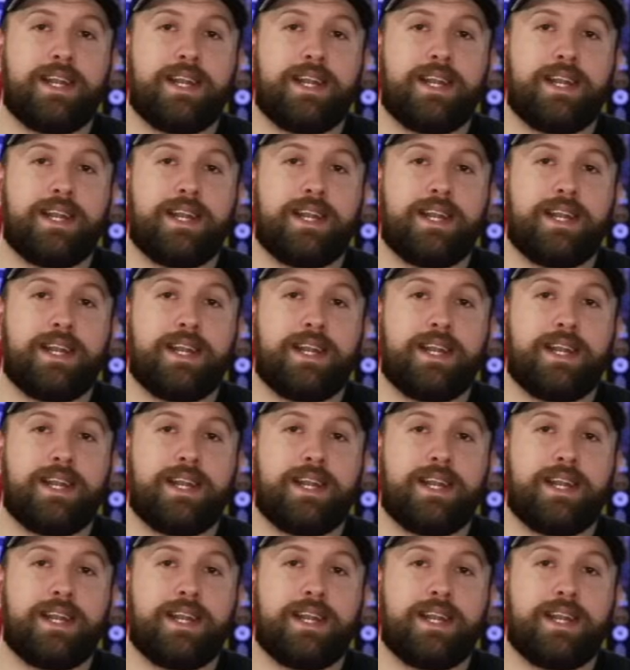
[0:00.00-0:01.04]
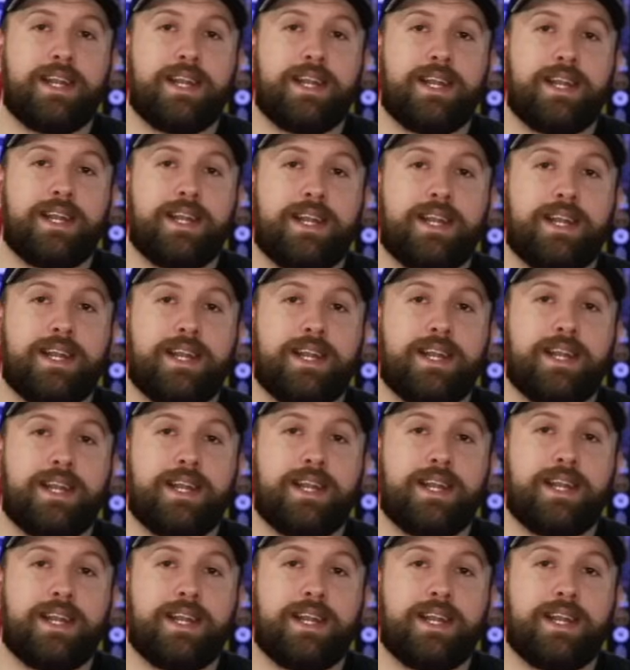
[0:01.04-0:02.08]

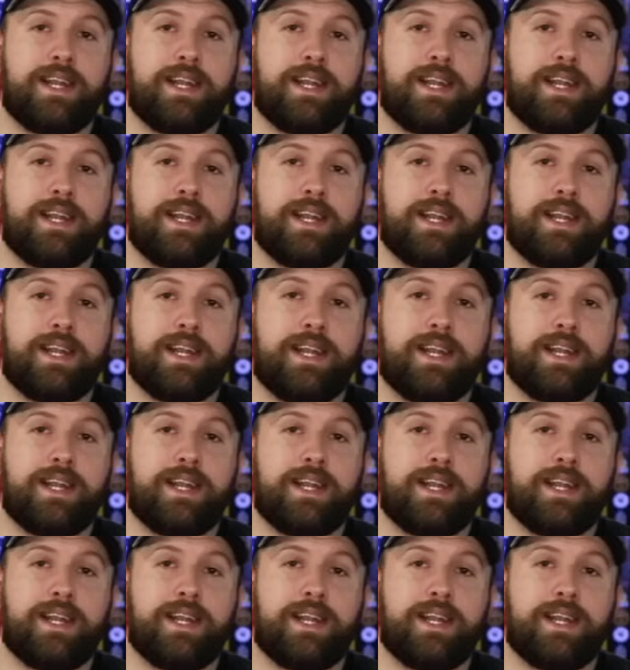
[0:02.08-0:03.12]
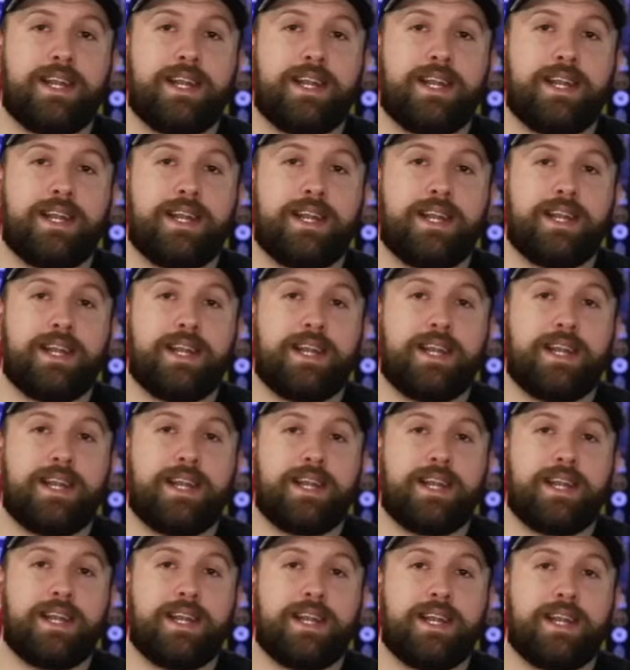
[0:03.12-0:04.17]

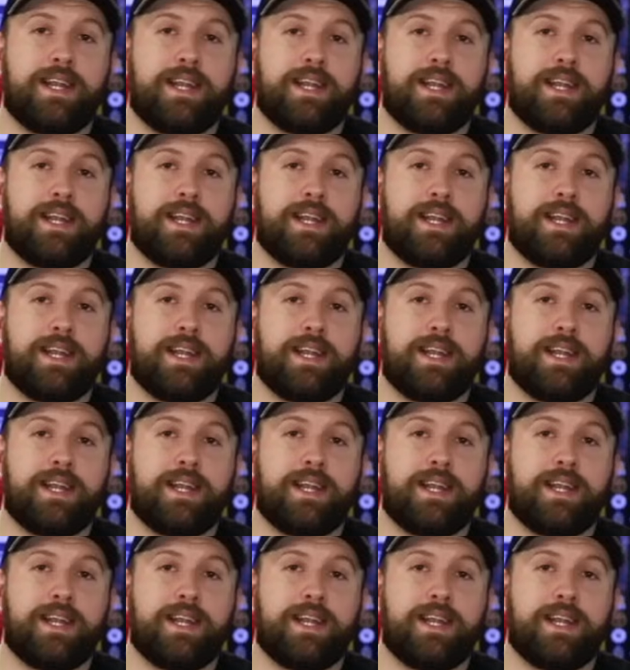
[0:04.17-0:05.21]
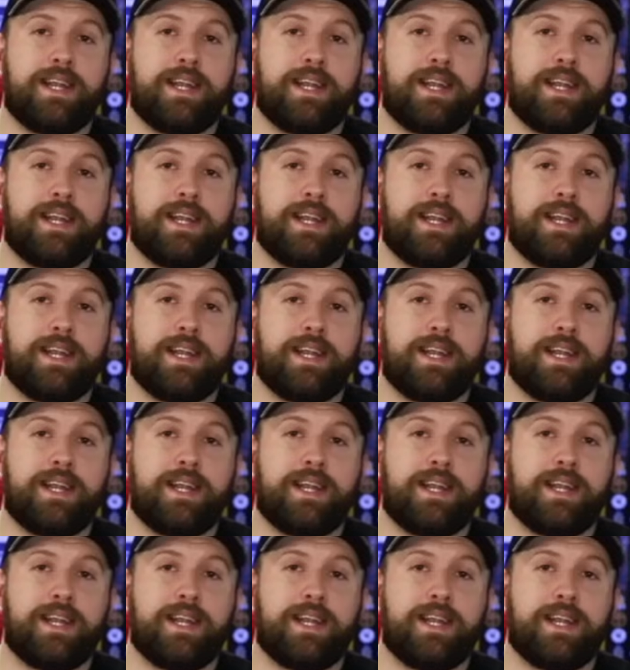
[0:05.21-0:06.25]

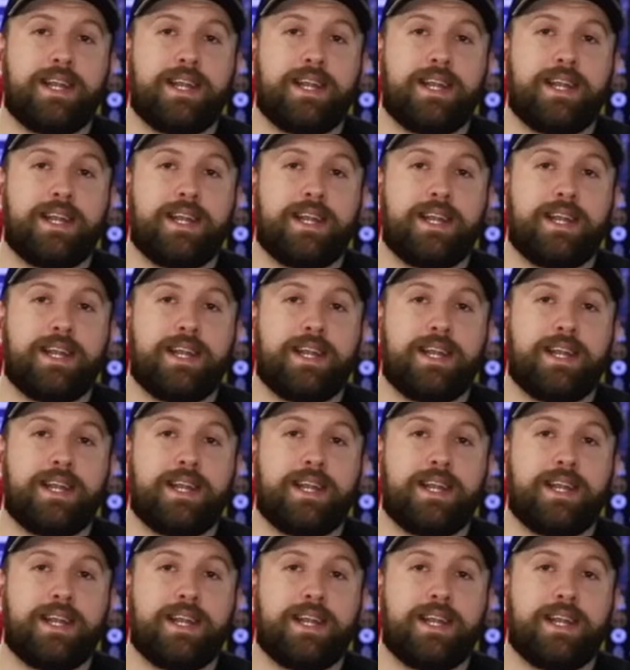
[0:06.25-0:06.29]
[no speech]